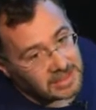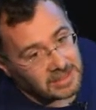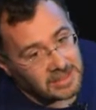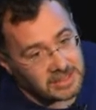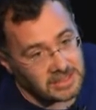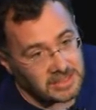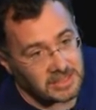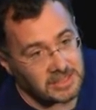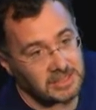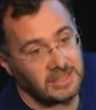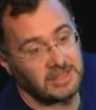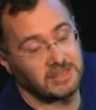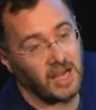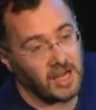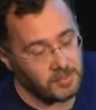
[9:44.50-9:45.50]
this is a
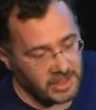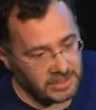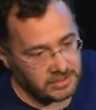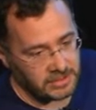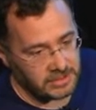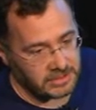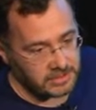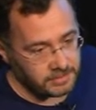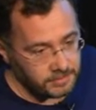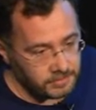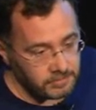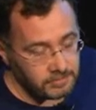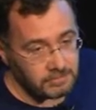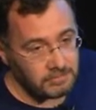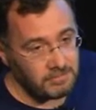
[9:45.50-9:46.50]
strict R matrix.
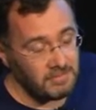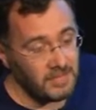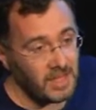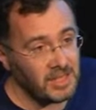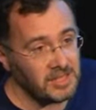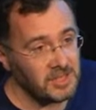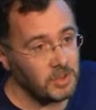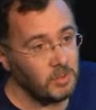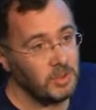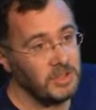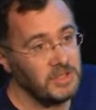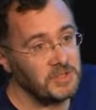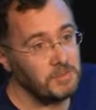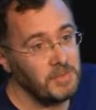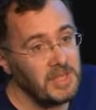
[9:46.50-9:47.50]
So what
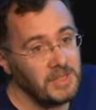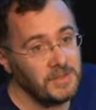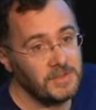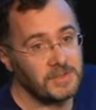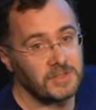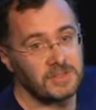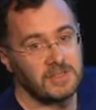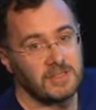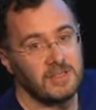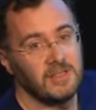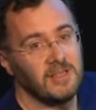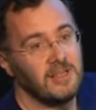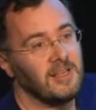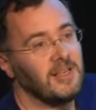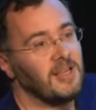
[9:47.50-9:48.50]
this means,
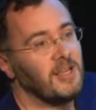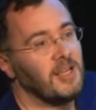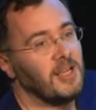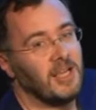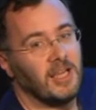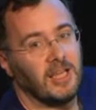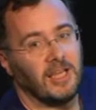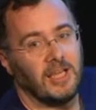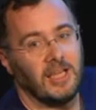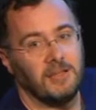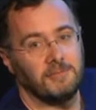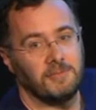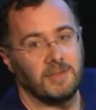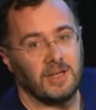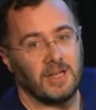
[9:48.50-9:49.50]

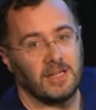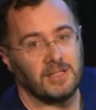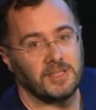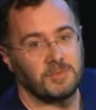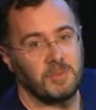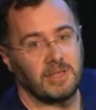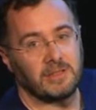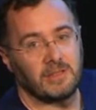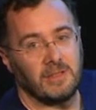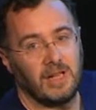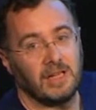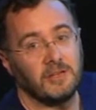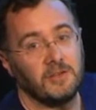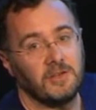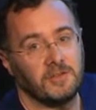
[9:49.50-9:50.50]
if we run spectral
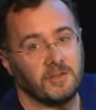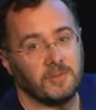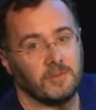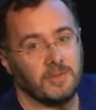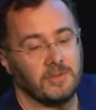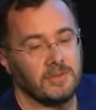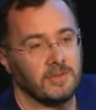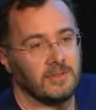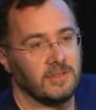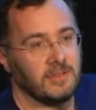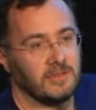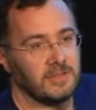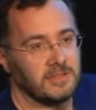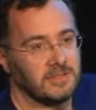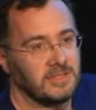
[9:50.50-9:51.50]
algorithm, the,
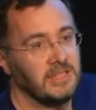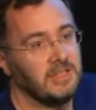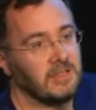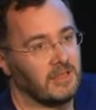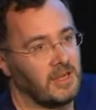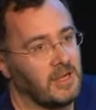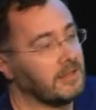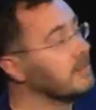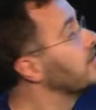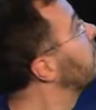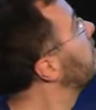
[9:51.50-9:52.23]
the serial rank that I